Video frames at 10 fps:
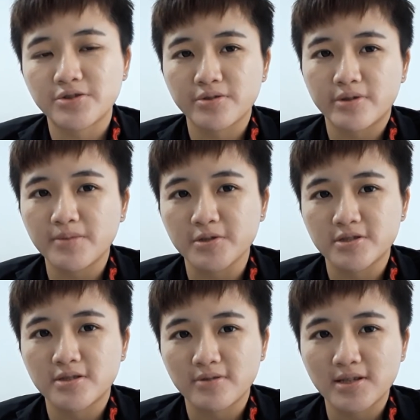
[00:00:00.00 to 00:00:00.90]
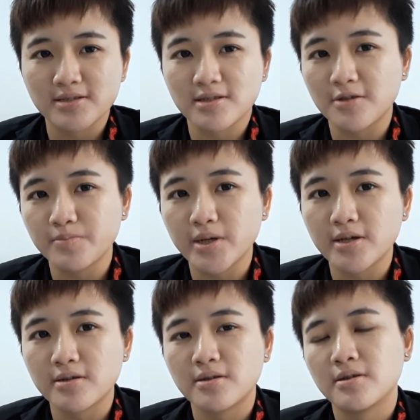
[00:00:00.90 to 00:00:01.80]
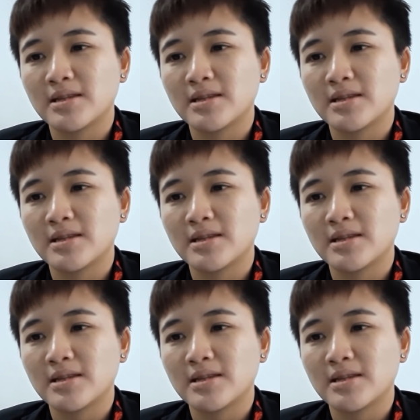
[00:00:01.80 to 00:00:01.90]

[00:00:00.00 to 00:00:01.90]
swing trader, position trader, scalper,